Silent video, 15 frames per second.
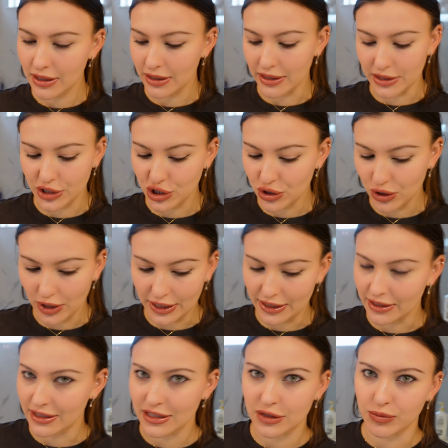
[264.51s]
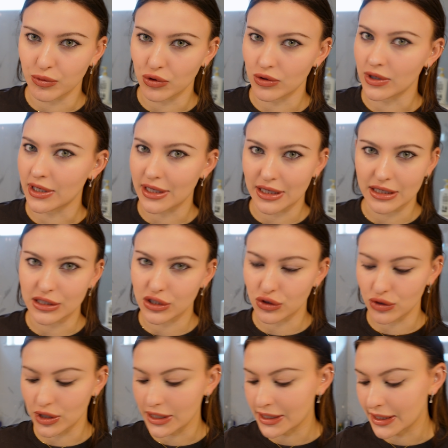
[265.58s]
It's straight, it's boring, it's
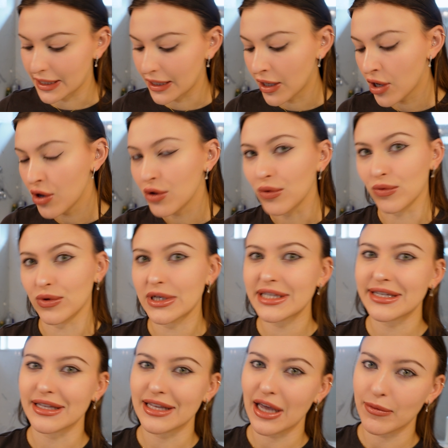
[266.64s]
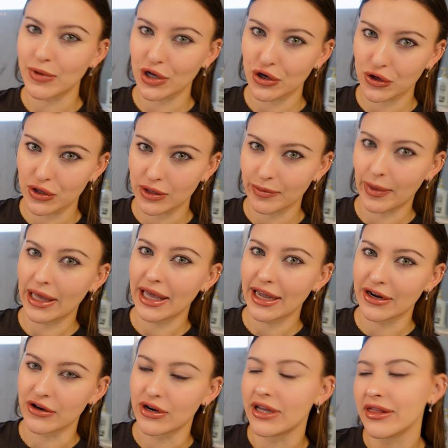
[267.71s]
greasy. Recently, I've been curling my
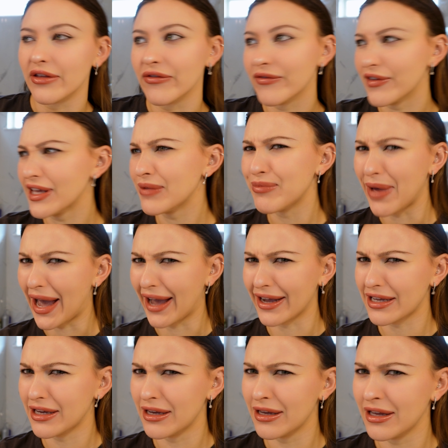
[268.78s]
hair and the feedback